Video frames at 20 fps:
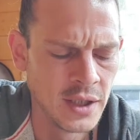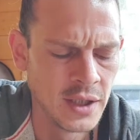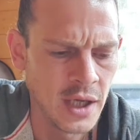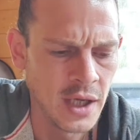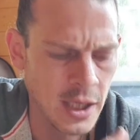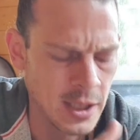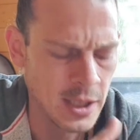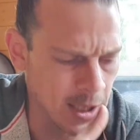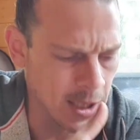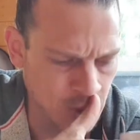
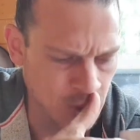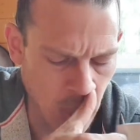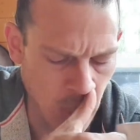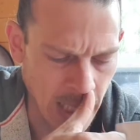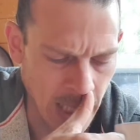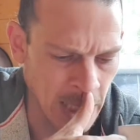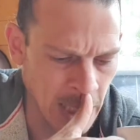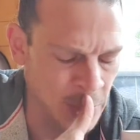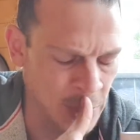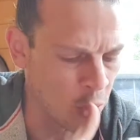Uh, they're
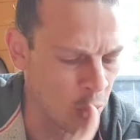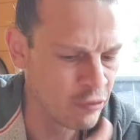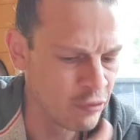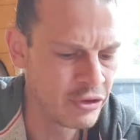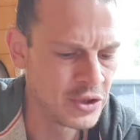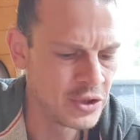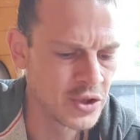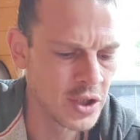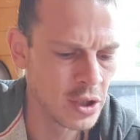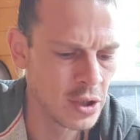tracking
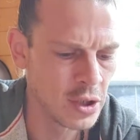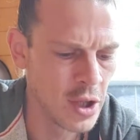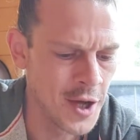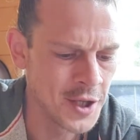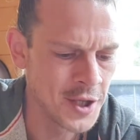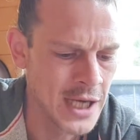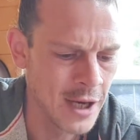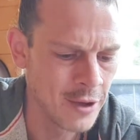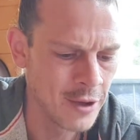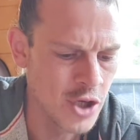dolphins a lot
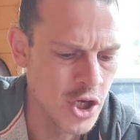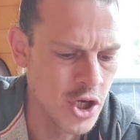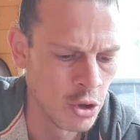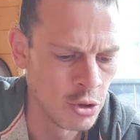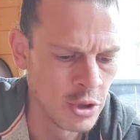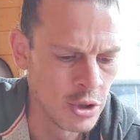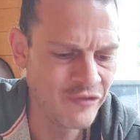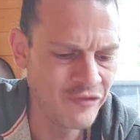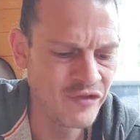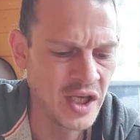now. The
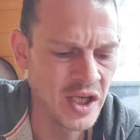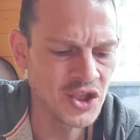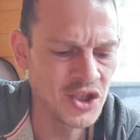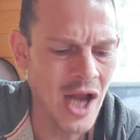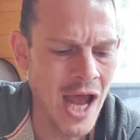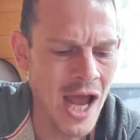only feature